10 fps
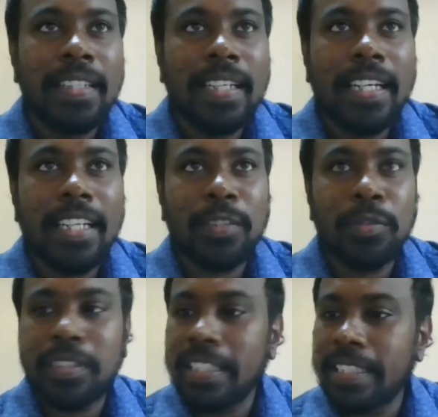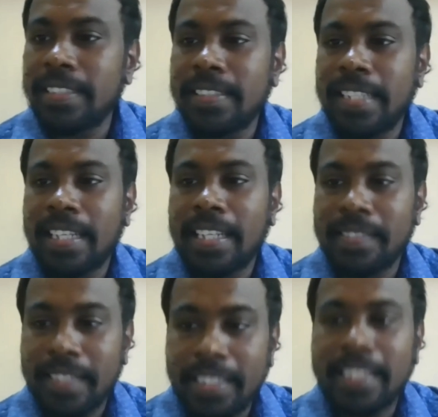2-3 years. And I
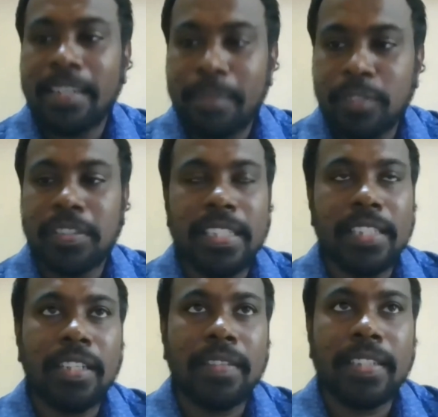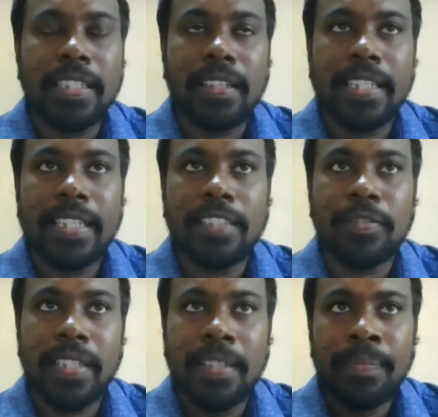really happy to see that you are working on that as well.